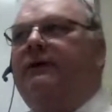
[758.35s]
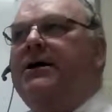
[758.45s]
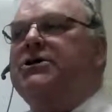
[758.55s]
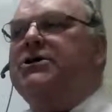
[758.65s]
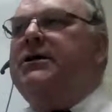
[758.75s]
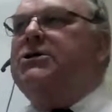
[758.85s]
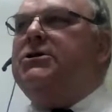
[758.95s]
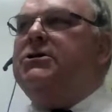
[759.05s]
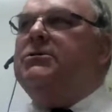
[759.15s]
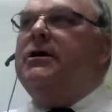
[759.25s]
The vision
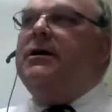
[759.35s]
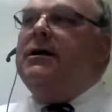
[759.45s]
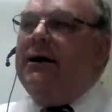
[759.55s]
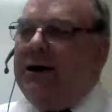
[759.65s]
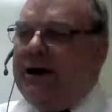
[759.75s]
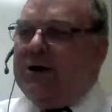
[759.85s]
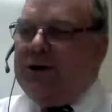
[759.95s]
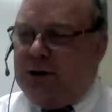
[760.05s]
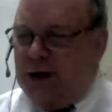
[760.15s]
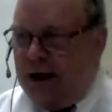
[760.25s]
is to get
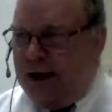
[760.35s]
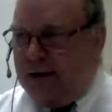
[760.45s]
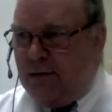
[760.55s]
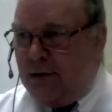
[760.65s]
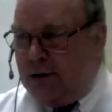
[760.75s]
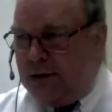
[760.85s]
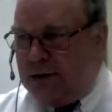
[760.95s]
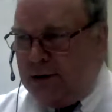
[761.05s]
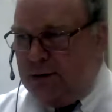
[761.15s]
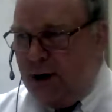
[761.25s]
us to
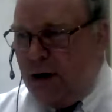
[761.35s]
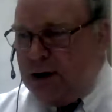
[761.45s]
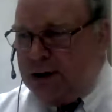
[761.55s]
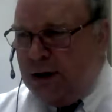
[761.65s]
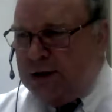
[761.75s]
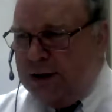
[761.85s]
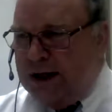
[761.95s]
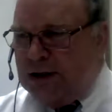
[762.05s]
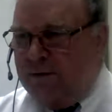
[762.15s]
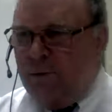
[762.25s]
to
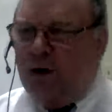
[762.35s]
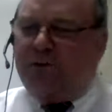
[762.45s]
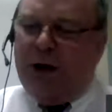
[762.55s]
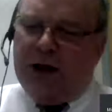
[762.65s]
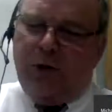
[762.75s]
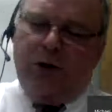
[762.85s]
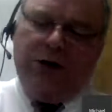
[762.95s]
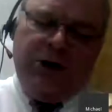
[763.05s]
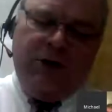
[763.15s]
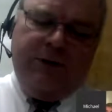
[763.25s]
Artaxerxes the Fourth, but in
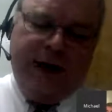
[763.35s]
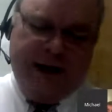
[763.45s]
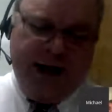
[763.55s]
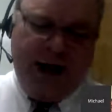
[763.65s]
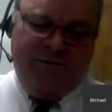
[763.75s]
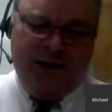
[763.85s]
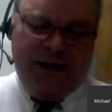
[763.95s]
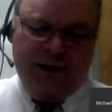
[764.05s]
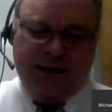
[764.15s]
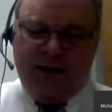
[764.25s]
order to do that, he's got to
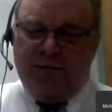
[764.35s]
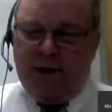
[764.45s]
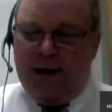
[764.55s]
fill in